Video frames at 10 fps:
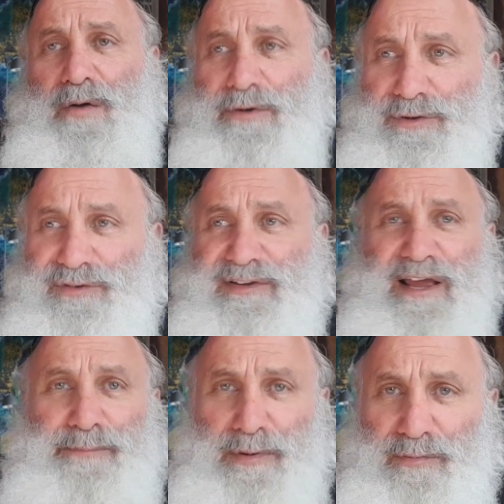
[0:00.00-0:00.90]
When you
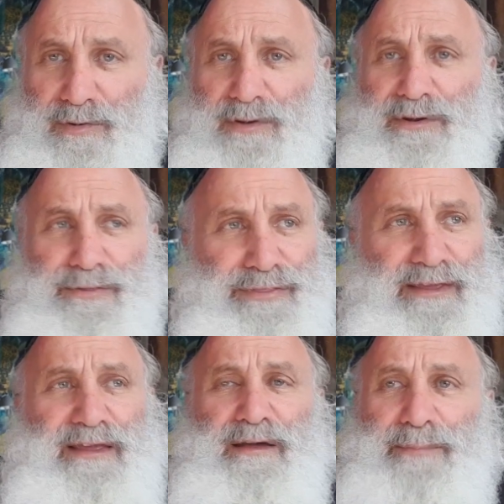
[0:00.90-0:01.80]
say Baruch, you're
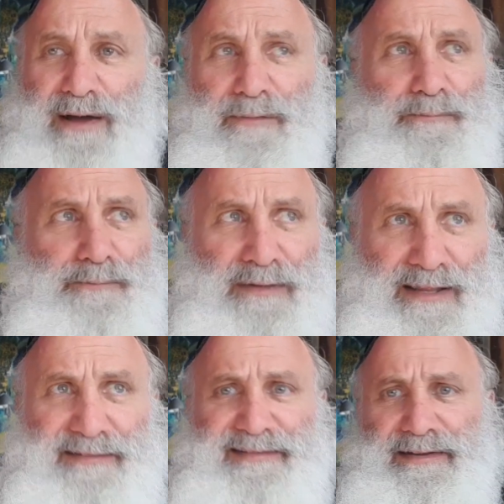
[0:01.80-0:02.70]
thinking about
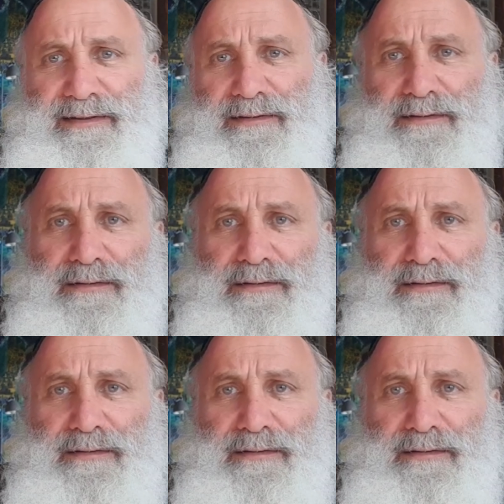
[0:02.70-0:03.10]
blessing